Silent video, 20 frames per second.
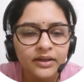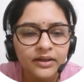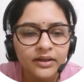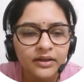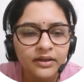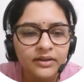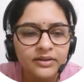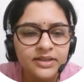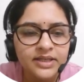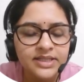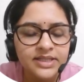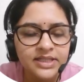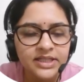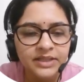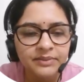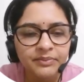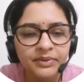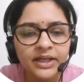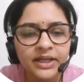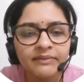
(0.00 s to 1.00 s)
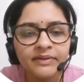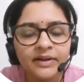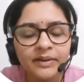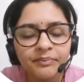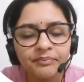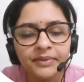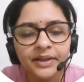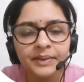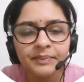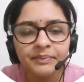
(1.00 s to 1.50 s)
sustainable
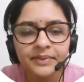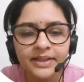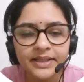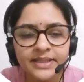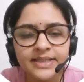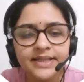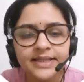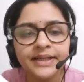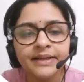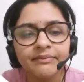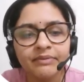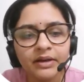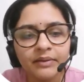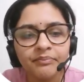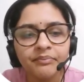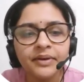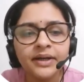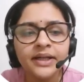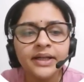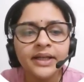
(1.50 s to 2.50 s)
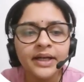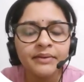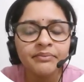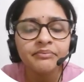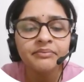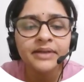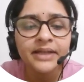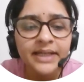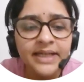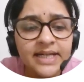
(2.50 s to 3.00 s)
development means the development that
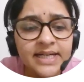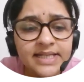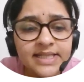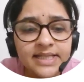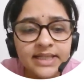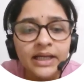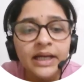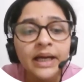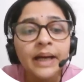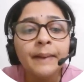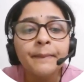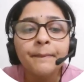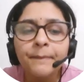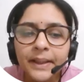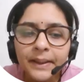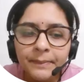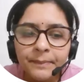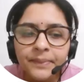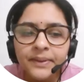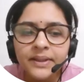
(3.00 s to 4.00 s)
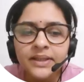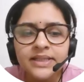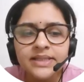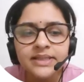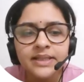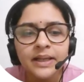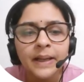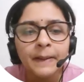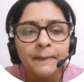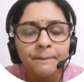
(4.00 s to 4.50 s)
meets people's
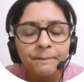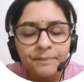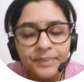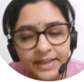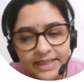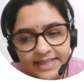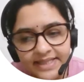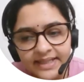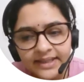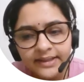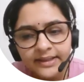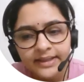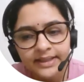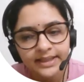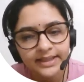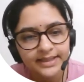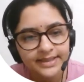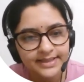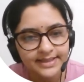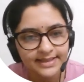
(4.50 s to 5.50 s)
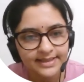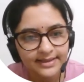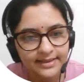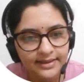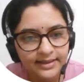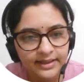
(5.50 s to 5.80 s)
present needs.